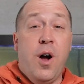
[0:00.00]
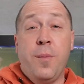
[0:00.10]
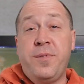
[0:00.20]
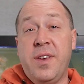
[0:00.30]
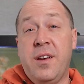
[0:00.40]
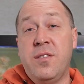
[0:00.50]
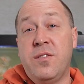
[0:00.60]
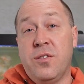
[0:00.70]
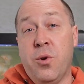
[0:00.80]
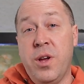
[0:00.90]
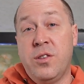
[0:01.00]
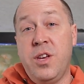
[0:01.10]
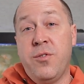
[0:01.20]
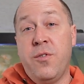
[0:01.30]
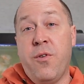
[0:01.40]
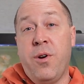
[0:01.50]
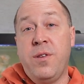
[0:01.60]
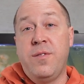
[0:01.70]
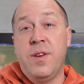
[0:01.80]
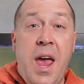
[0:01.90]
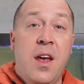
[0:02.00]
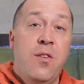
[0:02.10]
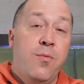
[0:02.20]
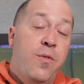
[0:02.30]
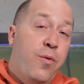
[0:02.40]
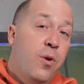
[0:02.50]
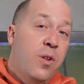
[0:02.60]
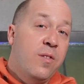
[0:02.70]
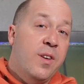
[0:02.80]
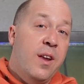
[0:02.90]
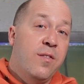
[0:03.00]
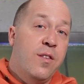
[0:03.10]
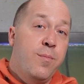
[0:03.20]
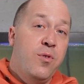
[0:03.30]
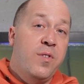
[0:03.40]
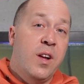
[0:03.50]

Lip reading: upsells, loyalty rewards, and referral incentives to boost